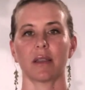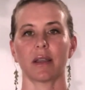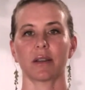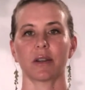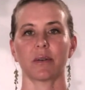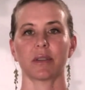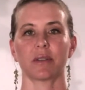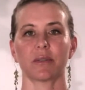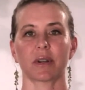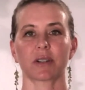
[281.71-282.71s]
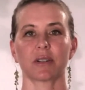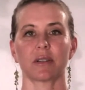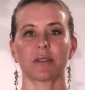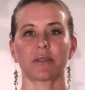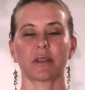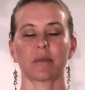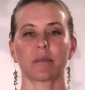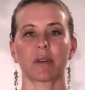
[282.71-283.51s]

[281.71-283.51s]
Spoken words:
then go in the direction of the sternum.